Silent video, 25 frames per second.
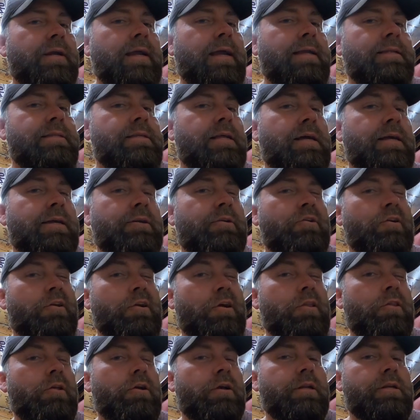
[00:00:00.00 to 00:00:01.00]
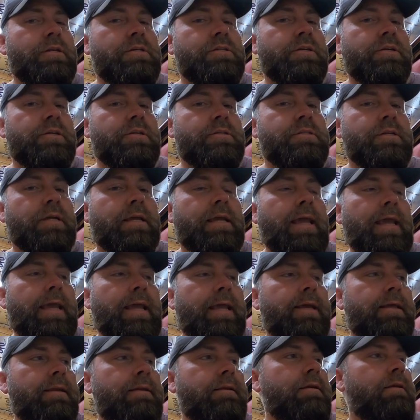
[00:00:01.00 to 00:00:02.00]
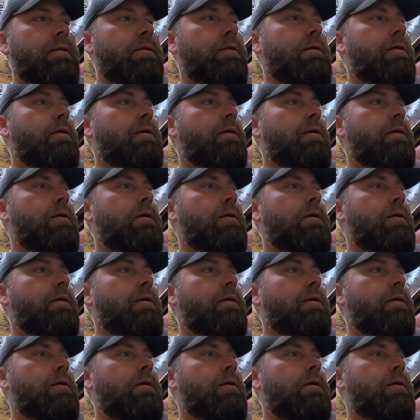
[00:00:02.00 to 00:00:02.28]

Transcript: in your headliner not looking as good as it can.